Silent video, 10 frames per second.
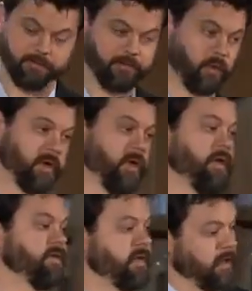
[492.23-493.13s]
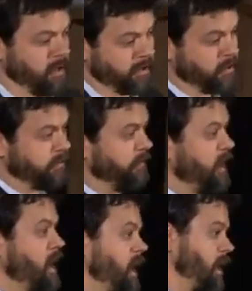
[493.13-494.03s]
if four degrees is hell on earth,
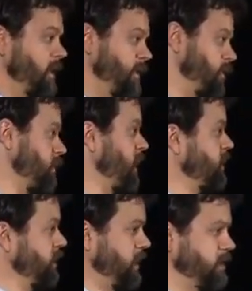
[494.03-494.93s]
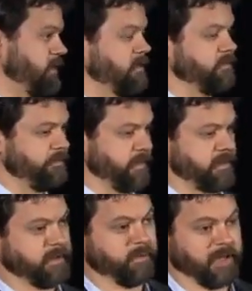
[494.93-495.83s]
I'll let your imaginations
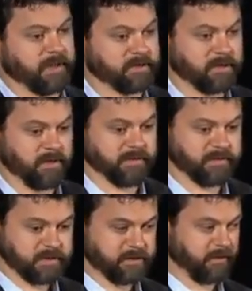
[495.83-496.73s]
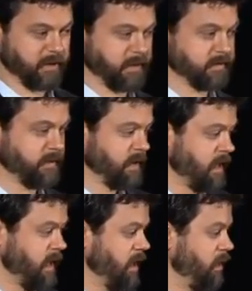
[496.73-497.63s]
fill in the blanks on six degrees.
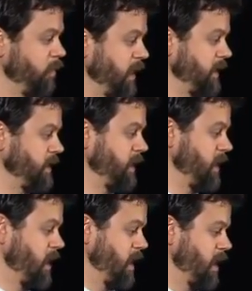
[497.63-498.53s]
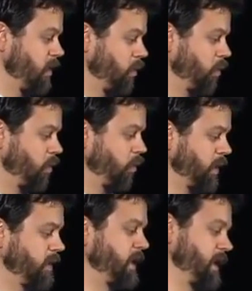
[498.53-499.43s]
But uh,
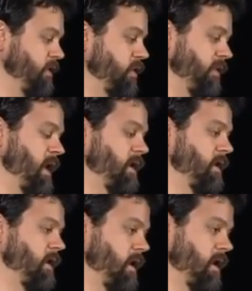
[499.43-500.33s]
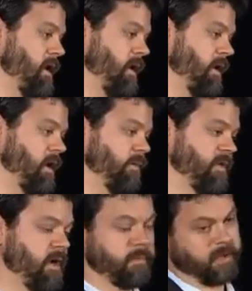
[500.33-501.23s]
one danger that uh,
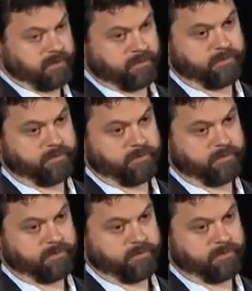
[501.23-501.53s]
comes up